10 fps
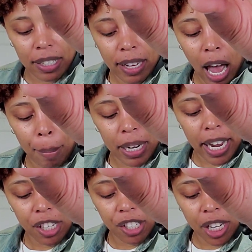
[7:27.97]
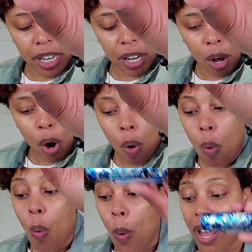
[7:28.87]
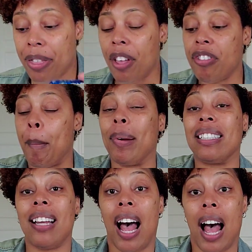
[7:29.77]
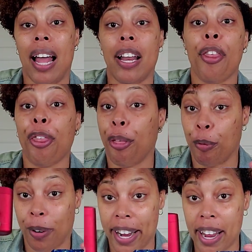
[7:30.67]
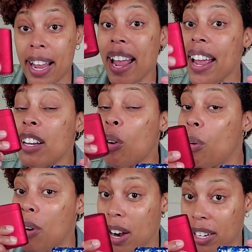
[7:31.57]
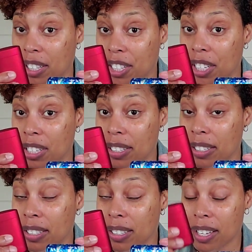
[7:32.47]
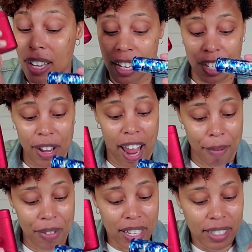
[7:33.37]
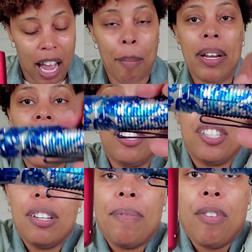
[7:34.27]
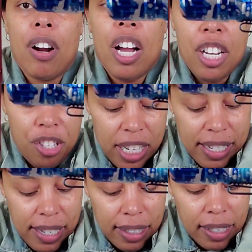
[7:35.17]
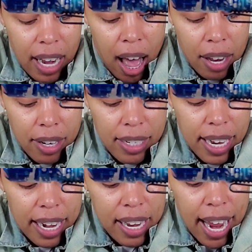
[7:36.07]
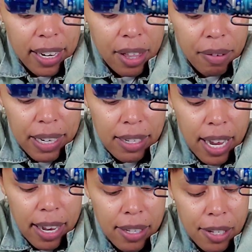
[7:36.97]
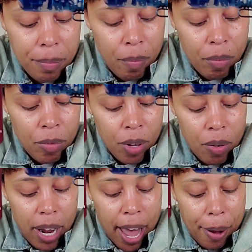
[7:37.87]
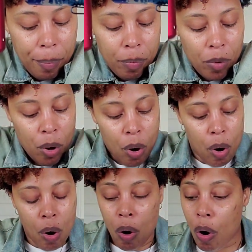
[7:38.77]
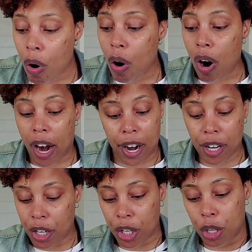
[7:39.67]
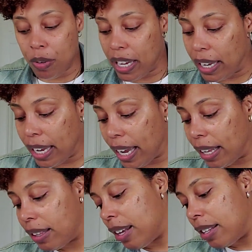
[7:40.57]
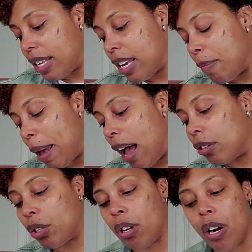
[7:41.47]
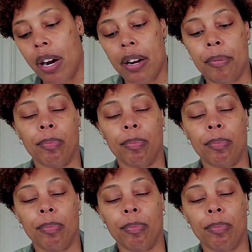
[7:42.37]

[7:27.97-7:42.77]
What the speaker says: combination with the Baton 3 in orange. So you have this combination for $160.93, okay? Or you can get the Baldor